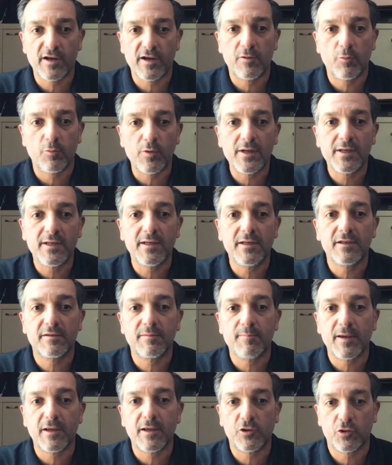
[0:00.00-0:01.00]
And we needed to
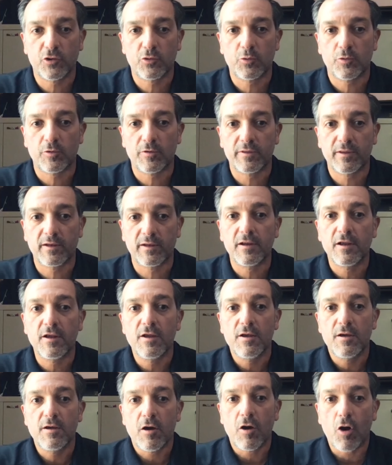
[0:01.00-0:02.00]
make sure that
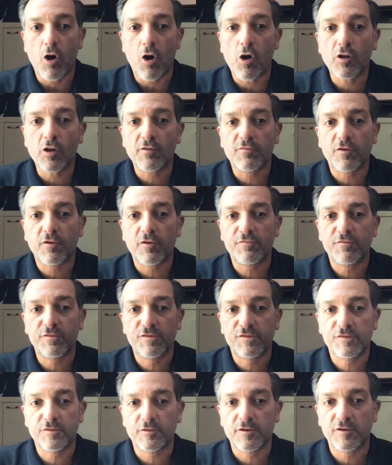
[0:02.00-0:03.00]
all of our
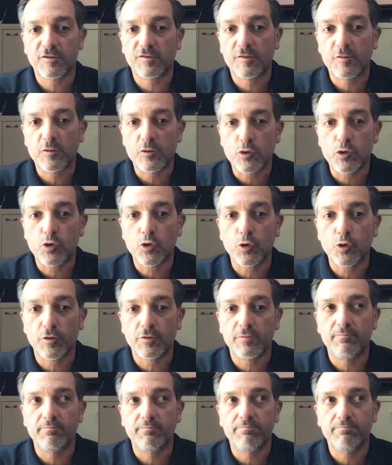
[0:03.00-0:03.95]
facilities could